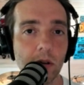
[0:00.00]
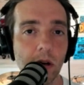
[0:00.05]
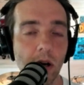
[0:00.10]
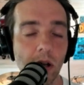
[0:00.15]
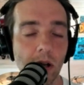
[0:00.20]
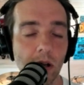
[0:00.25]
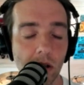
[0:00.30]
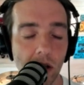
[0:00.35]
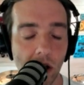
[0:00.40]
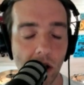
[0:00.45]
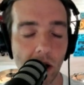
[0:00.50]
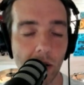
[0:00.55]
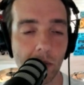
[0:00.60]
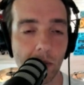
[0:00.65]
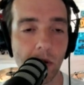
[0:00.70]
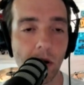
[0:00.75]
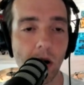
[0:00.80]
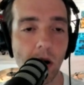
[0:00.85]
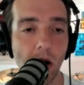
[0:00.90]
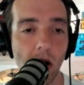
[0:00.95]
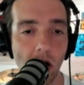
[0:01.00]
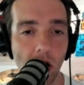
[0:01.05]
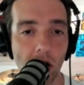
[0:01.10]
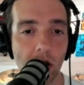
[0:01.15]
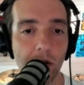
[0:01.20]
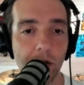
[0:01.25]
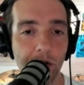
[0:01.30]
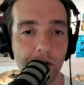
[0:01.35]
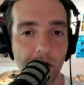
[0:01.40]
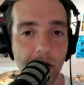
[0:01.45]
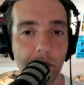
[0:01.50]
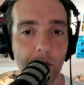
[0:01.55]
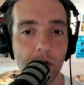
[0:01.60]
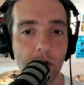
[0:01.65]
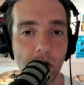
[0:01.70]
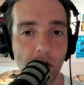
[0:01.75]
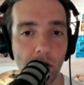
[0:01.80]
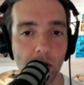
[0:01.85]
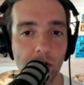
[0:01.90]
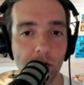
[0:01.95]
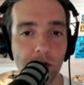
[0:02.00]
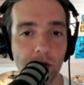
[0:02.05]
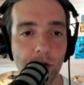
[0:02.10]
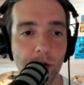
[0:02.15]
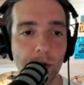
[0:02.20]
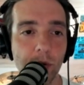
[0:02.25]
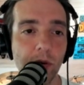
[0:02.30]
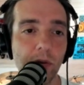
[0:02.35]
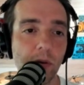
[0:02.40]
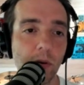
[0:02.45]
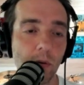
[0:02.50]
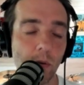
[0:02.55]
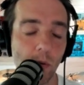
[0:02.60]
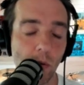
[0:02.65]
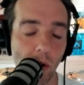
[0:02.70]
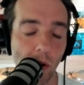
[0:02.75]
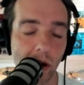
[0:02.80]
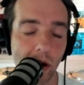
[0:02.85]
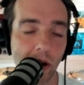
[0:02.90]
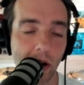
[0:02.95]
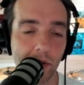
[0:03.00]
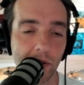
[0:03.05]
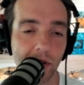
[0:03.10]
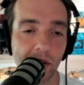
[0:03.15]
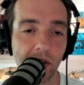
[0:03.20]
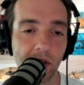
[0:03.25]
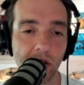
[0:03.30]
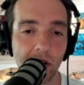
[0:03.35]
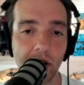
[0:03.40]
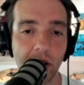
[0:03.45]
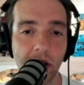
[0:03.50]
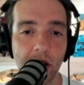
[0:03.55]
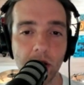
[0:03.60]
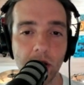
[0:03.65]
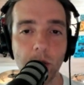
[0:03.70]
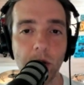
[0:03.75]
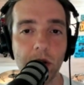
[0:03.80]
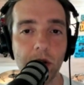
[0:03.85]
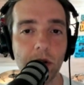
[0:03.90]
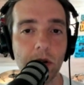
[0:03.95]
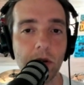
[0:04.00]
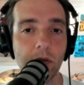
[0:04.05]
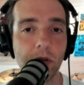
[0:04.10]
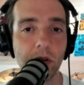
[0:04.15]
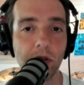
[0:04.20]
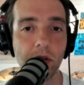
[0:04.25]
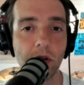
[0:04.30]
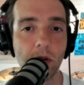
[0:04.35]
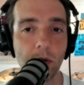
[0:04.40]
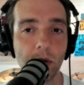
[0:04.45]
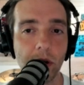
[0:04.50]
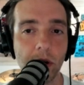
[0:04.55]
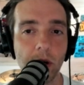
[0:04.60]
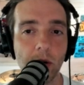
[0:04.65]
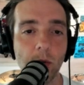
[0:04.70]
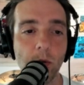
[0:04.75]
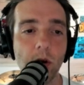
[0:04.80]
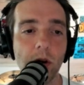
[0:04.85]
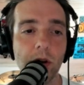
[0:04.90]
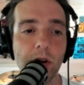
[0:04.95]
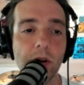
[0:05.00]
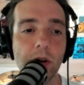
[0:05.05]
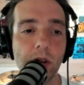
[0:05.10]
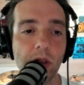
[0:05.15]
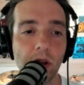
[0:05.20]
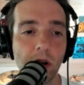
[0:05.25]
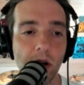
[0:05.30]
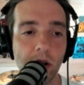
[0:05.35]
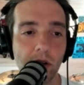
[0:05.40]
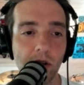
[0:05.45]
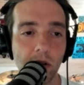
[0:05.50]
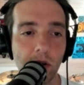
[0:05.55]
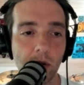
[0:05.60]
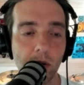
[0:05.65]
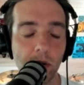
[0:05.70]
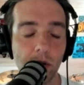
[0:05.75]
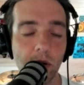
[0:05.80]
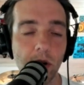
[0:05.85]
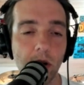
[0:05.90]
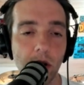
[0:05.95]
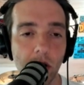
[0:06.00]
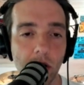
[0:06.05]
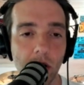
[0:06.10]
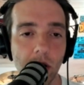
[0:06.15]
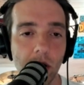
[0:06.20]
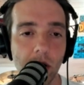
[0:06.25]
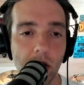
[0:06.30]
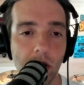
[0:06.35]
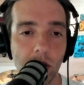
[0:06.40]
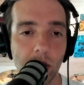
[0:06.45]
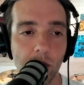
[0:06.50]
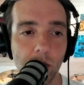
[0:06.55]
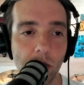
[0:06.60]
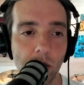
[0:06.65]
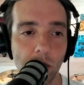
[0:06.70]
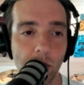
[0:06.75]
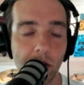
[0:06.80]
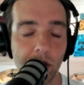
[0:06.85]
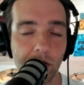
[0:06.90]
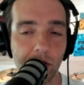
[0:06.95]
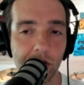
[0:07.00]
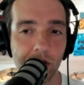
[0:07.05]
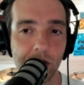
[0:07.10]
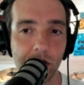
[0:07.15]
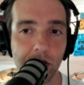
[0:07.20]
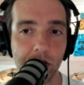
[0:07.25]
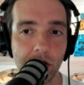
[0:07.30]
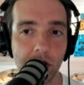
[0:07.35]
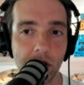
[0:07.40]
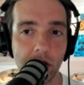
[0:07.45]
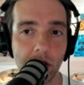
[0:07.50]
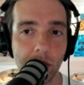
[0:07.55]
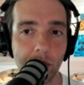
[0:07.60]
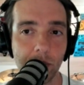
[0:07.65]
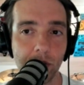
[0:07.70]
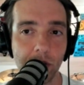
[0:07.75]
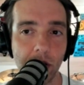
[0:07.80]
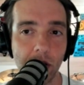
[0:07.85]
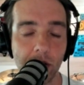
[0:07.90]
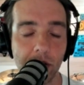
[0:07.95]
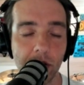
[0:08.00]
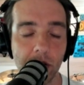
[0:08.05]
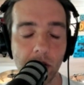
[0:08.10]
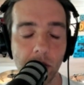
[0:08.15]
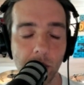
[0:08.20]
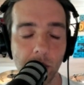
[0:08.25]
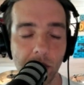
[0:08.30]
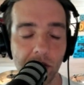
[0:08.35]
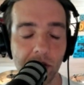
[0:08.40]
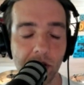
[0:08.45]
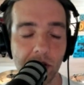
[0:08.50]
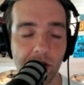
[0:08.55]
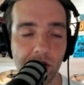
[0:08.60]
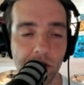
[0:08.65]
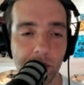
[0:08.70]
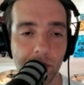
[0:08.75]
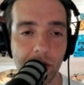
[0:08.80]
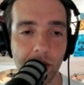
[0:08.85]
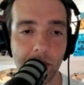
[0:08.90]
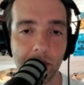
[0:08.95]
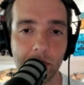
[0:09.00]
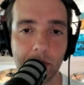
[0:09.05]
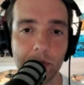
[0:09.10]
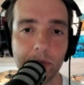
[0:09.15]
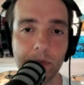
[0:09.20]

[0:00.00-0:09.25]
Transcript: alum Hall of Fame coach, who is quite obviously in the winter of his career. What are your thoughts on what West Virginia put out here on Wednesday, GP?